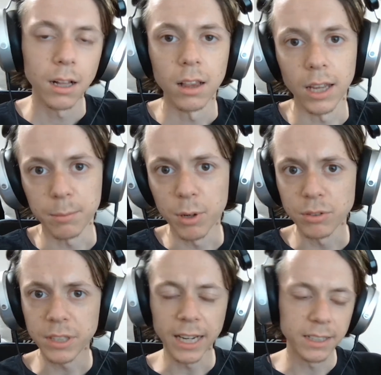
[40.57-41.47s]
Like
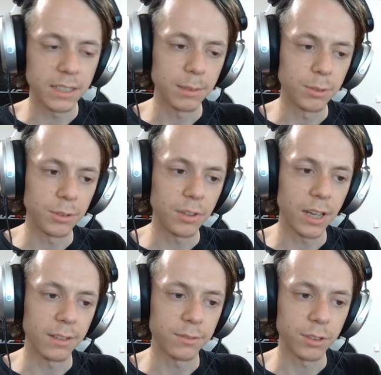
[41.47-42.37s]
most ANC Bluetooth
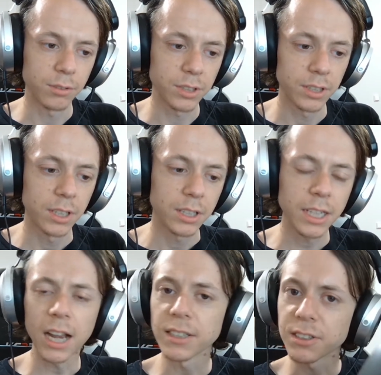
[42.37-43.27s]
headphones,
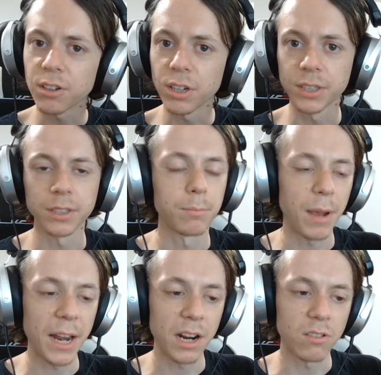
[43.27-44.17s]
the ISAR is
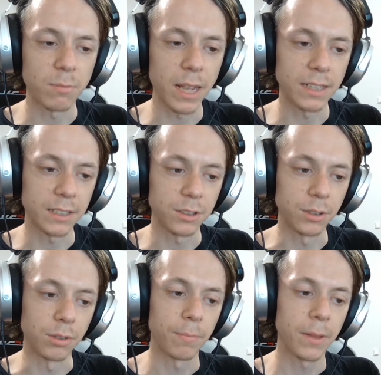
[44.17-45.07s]
made out of plastic
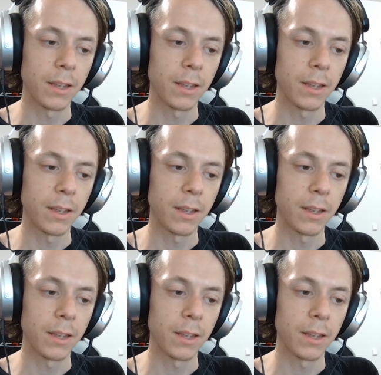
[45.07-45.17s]
too.